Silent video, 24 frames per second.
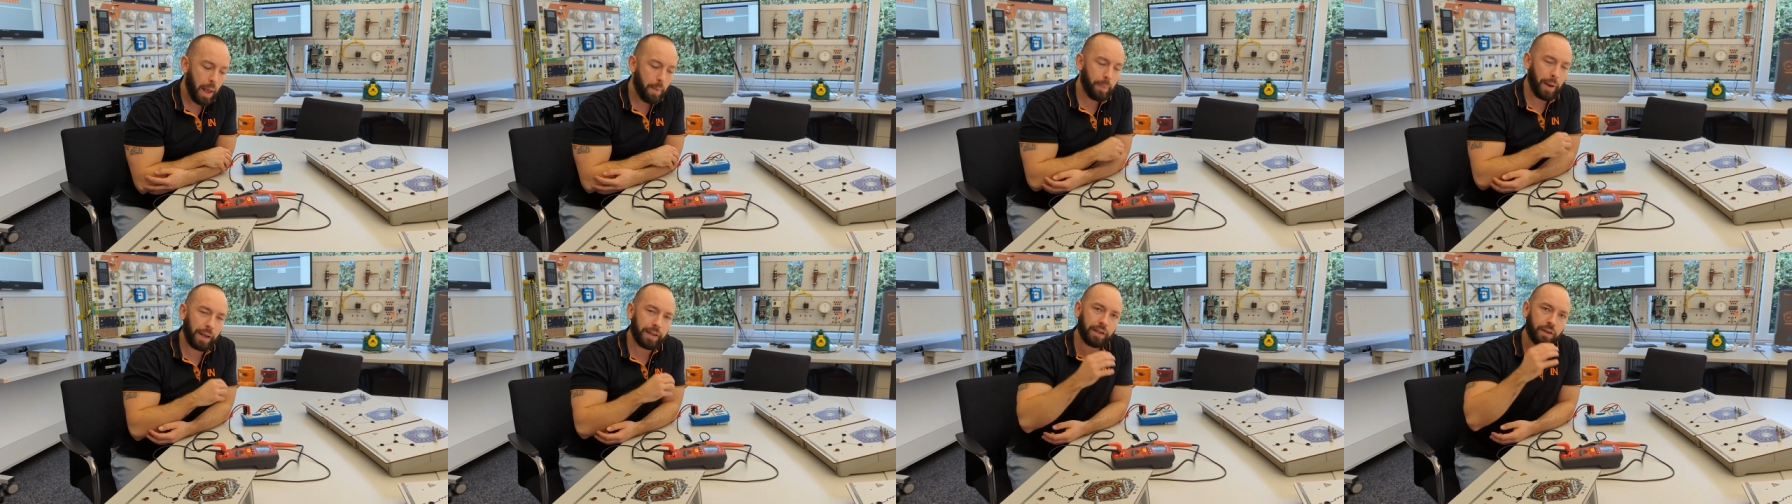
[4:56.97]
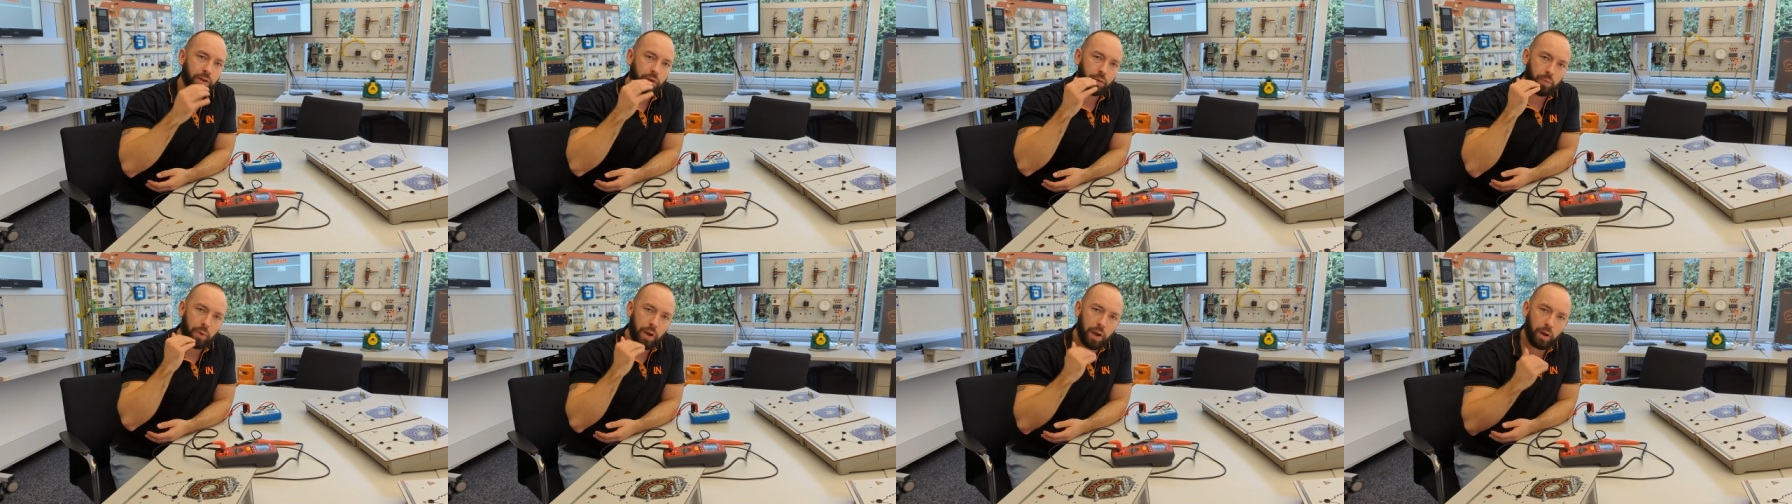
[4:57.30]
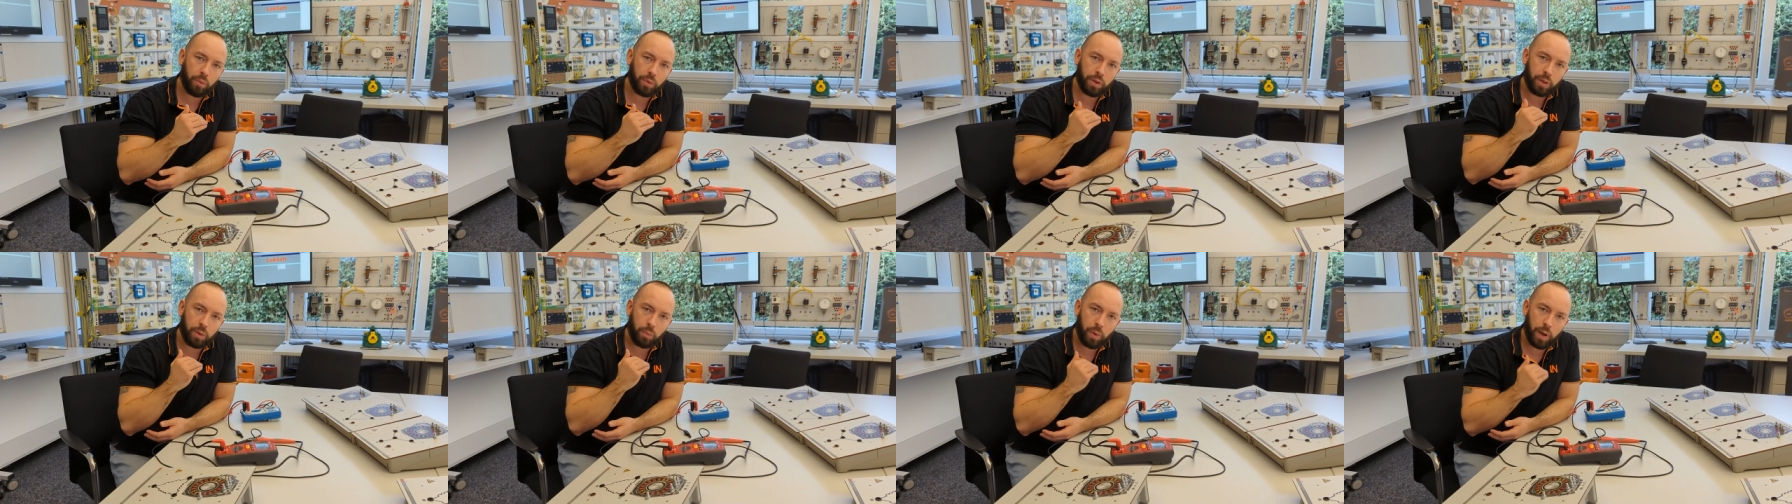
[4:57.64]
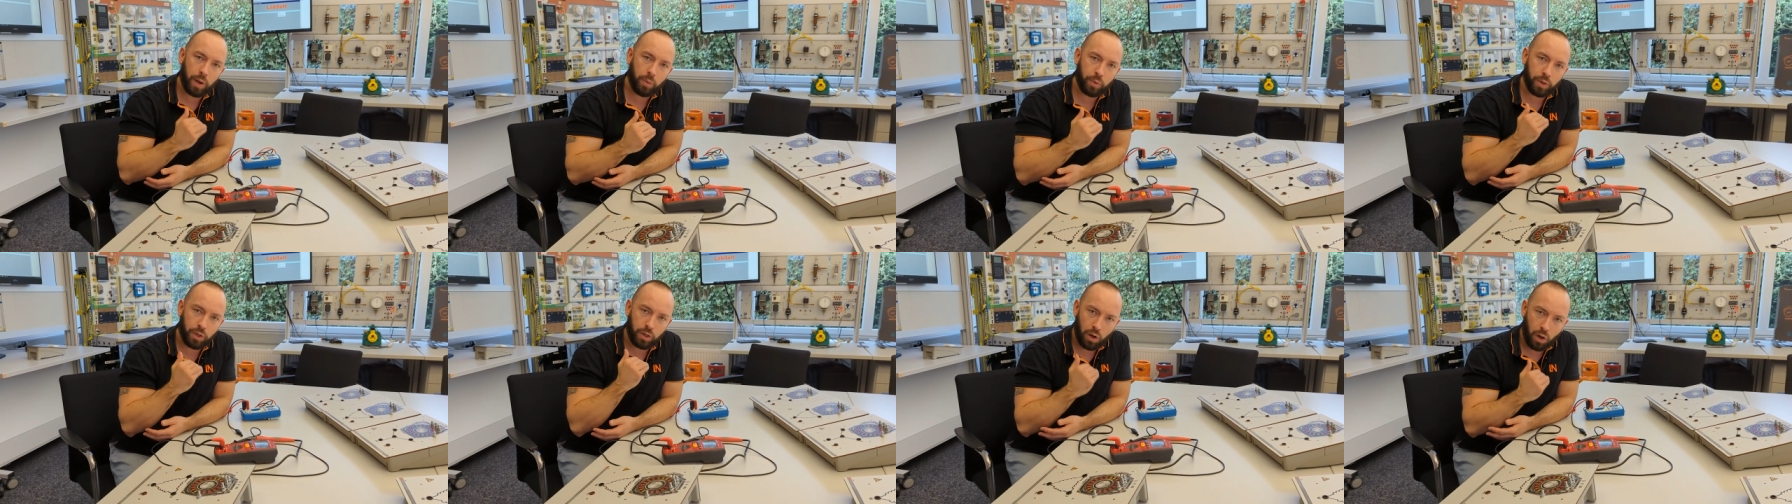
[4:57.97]
but in a very,
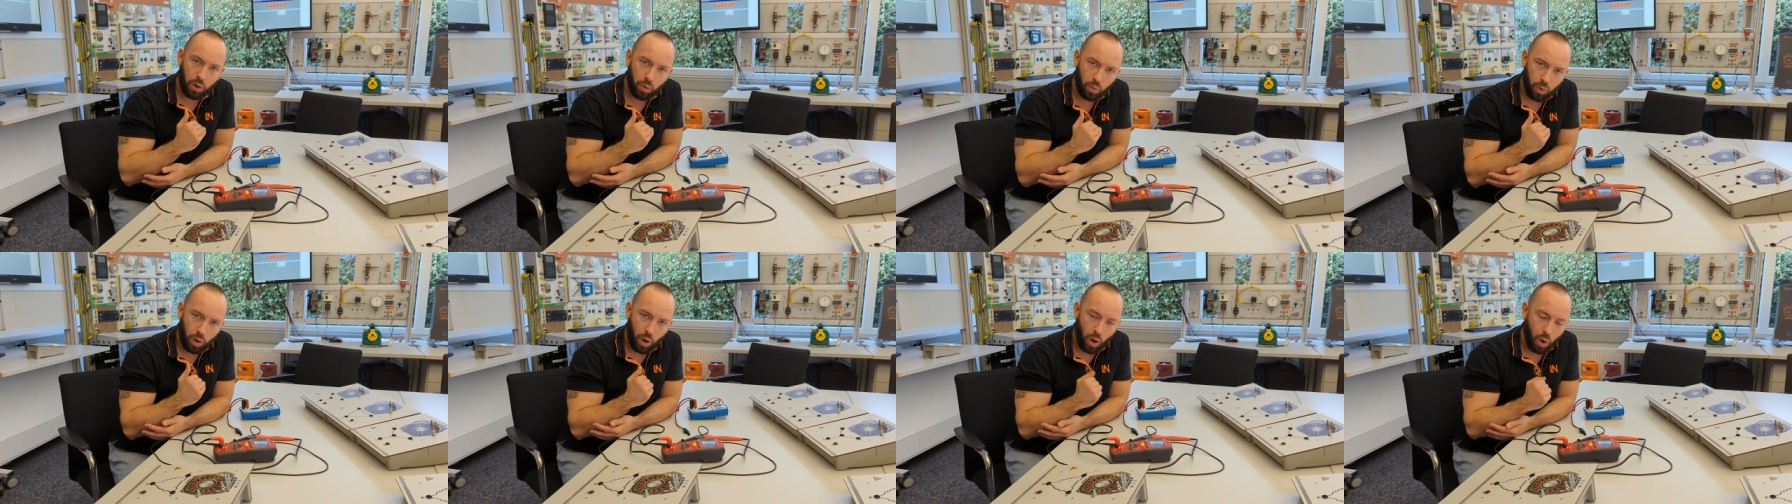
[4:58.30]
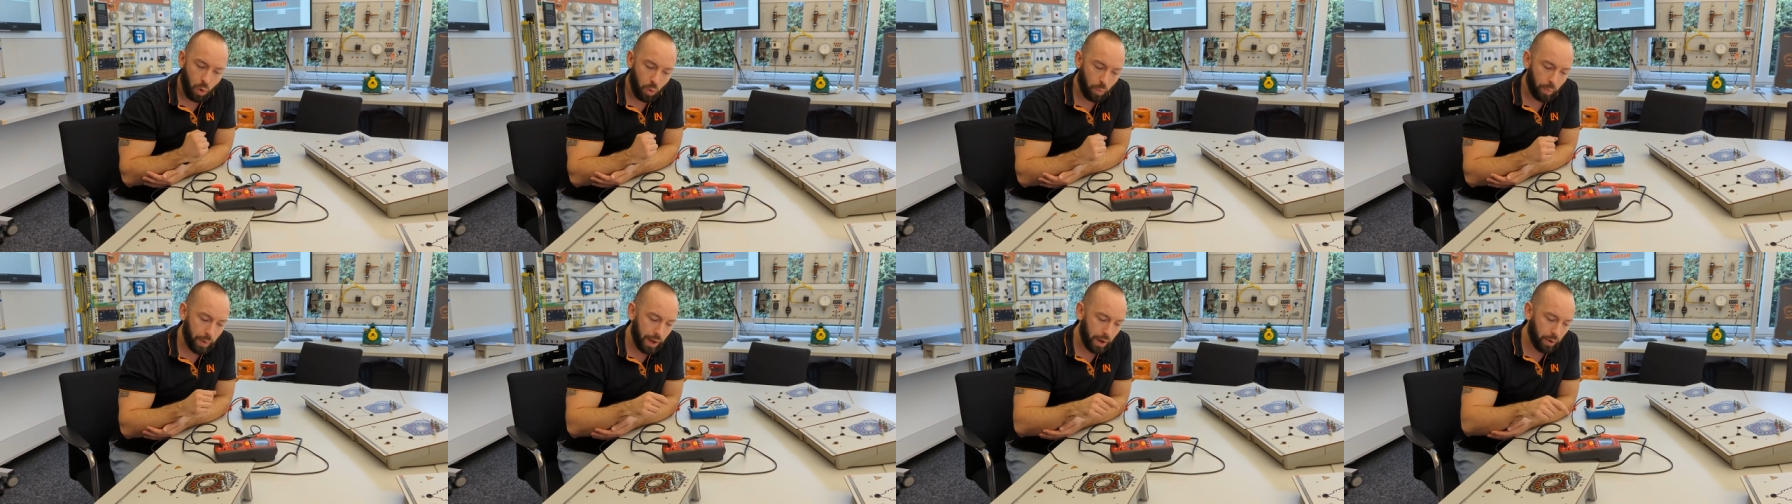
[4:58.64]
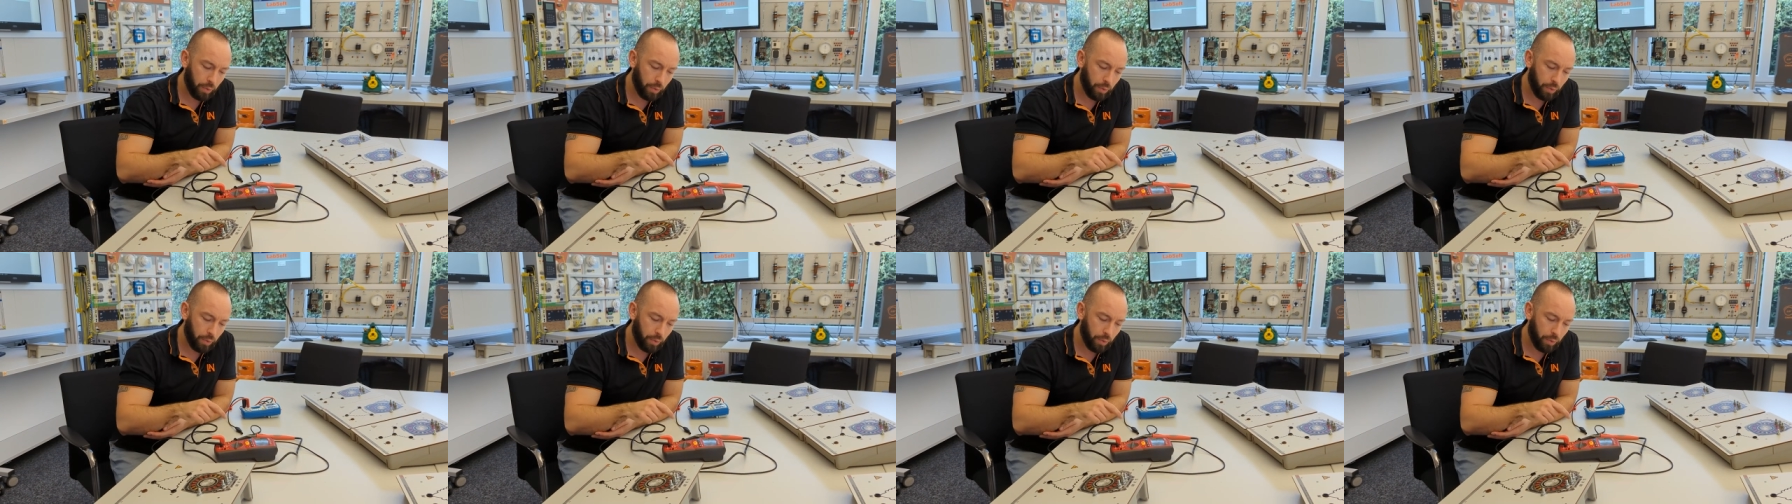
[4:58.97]
very low ohm